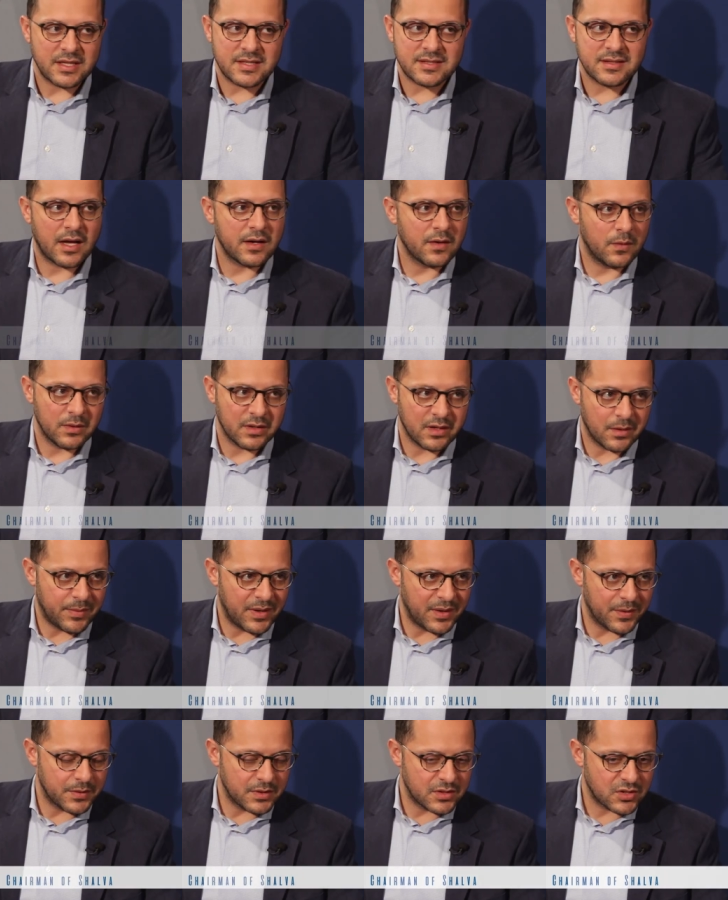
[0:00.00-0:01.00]
It's not right. only
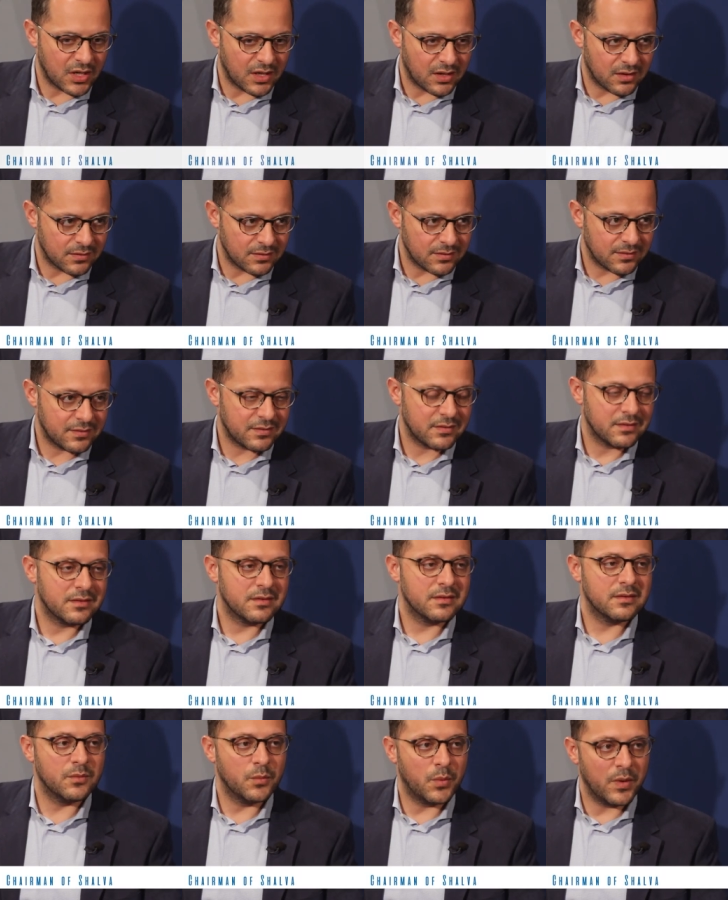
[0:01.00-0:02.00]
about the child.
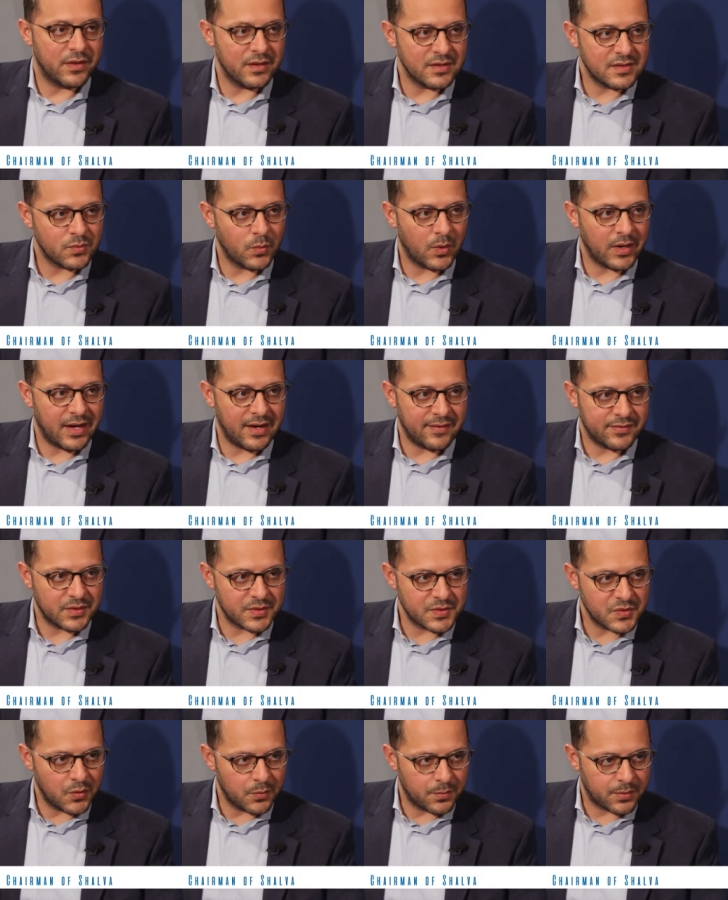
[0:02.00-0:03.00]
With this one
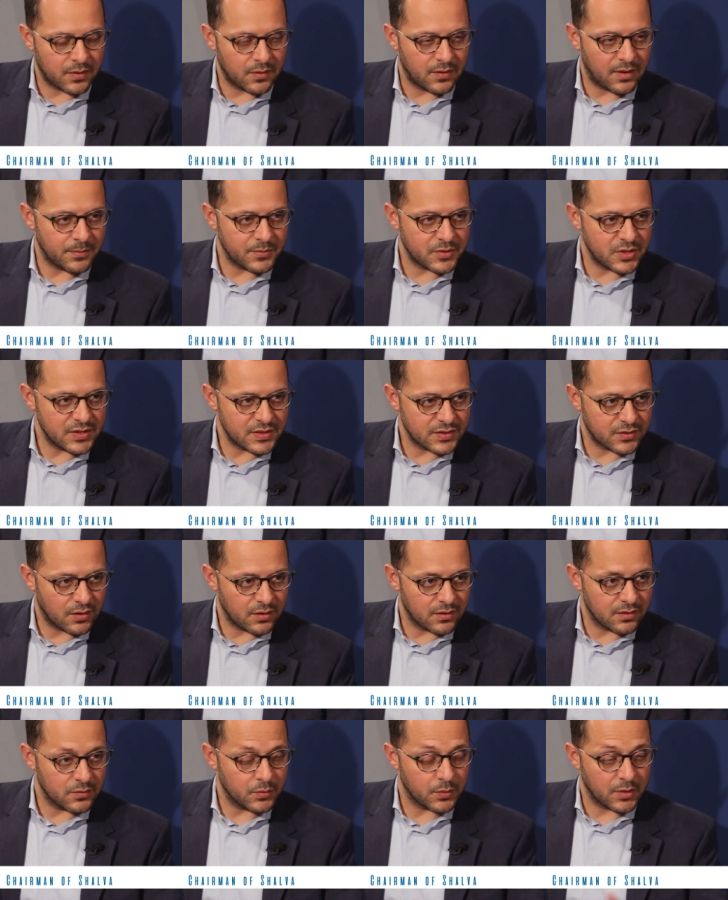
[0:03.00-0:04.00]
after-school program she started,